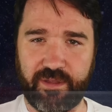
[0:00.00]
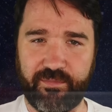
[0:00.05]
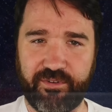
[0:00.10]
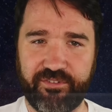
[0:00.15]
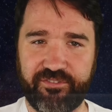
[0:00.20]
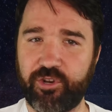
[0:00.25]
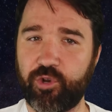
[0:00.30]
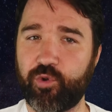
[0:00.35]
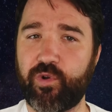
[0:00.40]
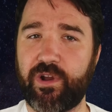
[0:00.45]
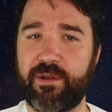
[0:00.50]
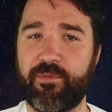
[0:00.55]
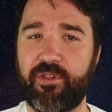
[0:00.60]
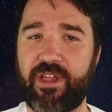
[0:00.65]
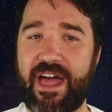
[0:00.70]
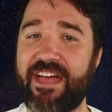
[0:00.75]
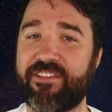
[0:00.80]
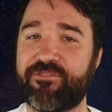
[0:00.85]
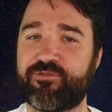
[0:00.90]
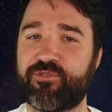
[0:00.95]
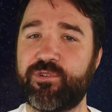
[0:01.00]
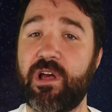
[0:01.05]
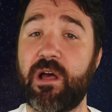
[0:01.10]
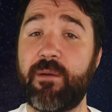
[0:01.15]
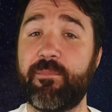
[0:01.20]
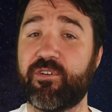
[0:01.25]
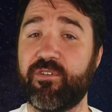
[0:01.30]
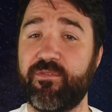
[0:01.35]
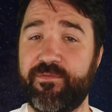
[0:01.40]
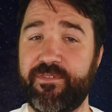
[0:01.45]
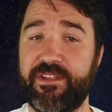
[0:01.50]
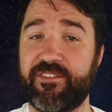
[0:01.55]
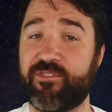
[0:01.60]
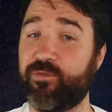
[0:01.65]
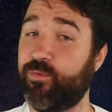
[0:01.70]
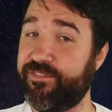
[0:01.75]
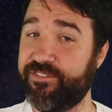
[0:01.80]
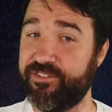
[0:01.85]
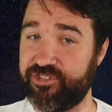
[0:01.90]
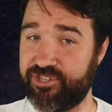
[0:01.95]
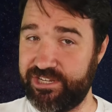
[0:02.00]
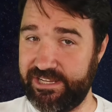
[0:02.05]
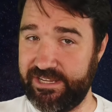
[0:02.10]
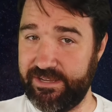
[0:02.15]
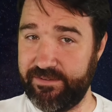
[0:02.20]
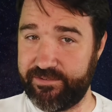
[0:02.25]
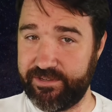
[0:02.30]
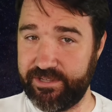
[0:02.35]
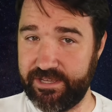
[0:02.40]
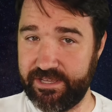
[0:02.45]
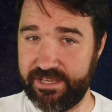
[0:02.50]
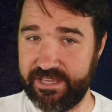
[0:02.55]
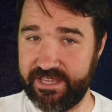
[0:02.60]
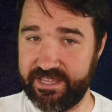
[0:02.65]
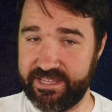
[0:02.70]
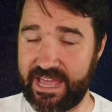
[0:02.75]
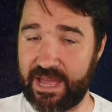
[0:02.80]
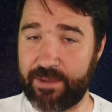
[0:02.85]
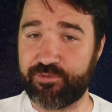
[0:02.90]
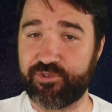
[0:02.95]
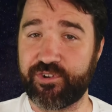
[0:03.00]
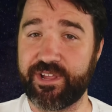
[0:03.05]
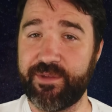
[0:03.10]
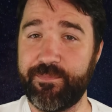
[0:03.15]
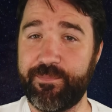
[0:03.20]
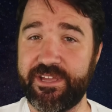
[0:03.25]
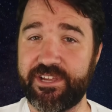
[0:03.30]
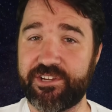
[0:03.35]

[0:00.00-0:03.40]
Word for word: one of the most incredible astronomical feats was achieved, capturing a